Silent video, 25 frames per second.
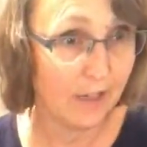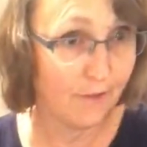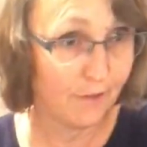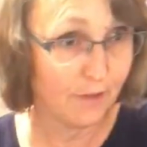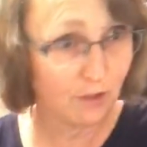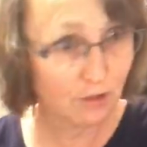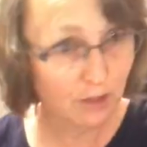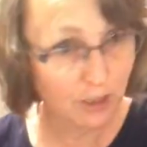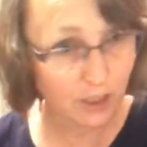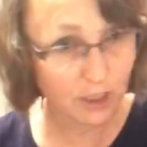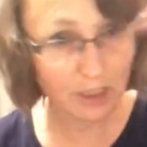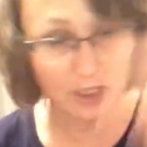good
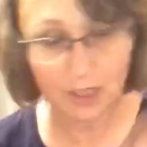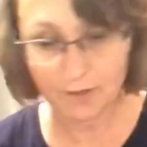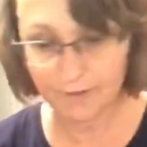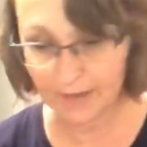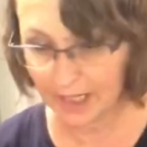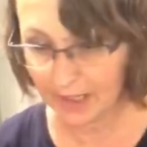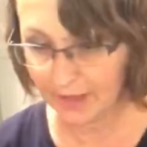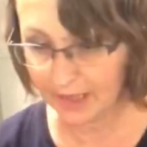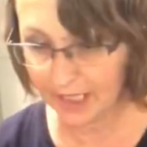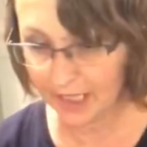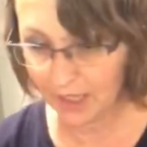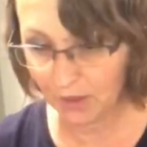
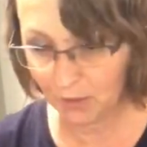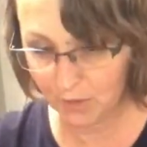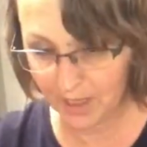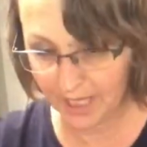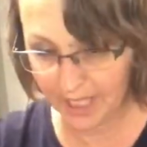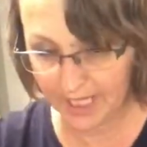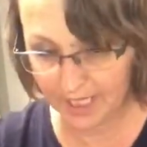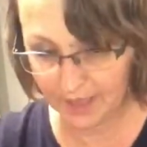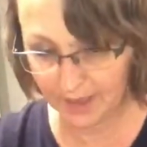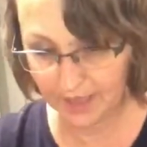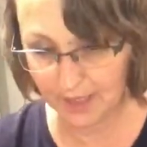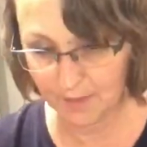polish
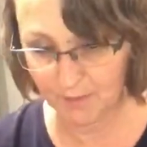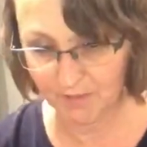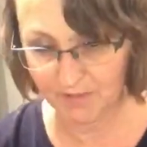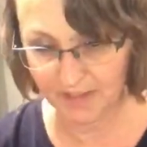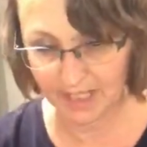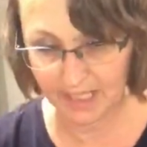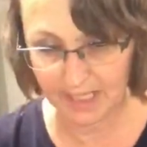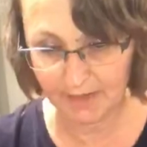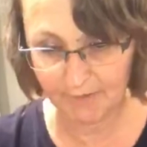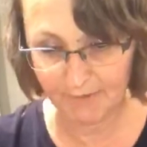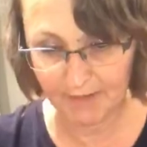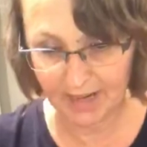is
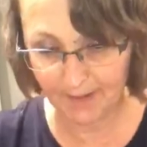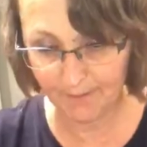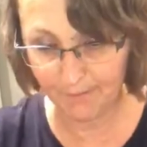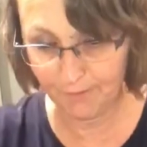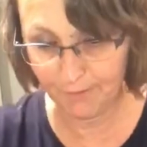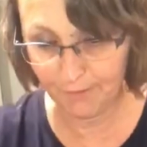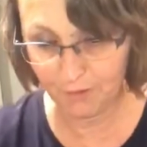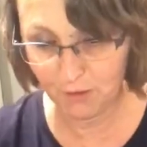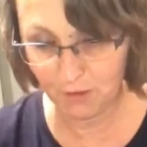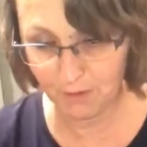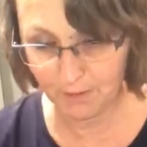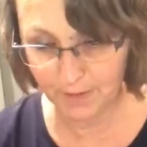going to
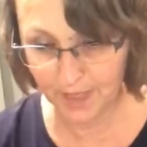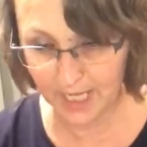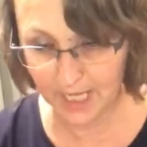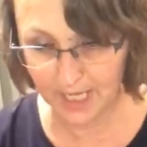bring